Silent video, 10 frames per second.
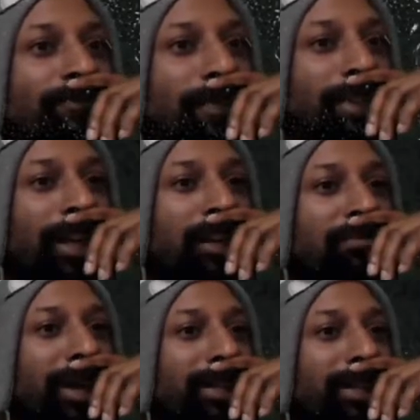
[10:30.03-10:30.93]
Not
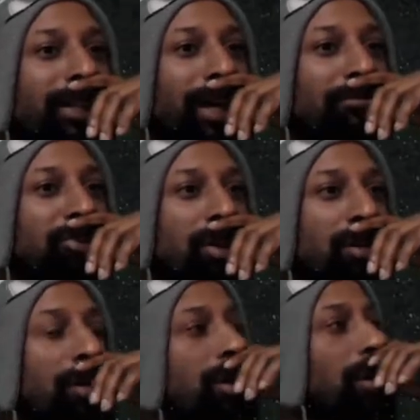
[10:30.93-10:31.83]
on my time,
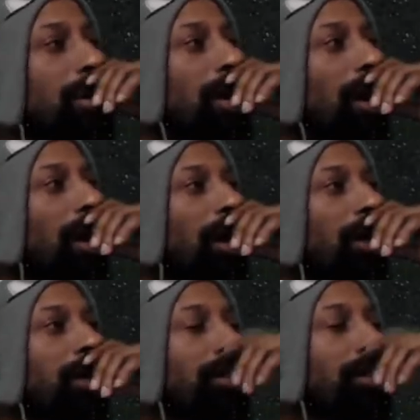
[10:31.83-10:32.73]
sir.
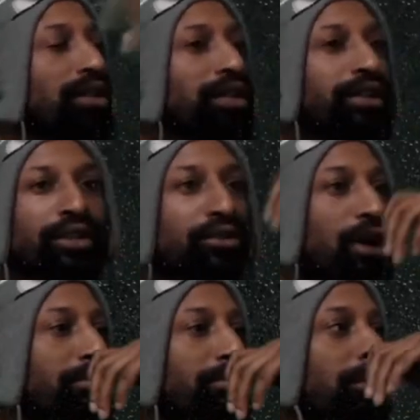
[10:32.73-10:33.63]
Uh, here, load
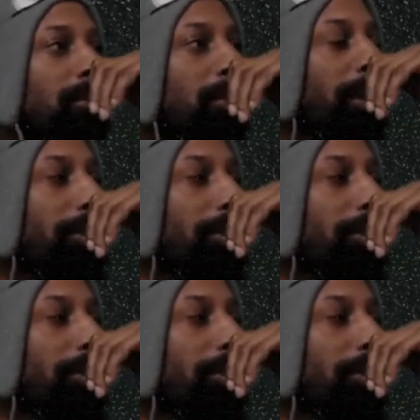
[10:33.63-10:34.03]
up real quick.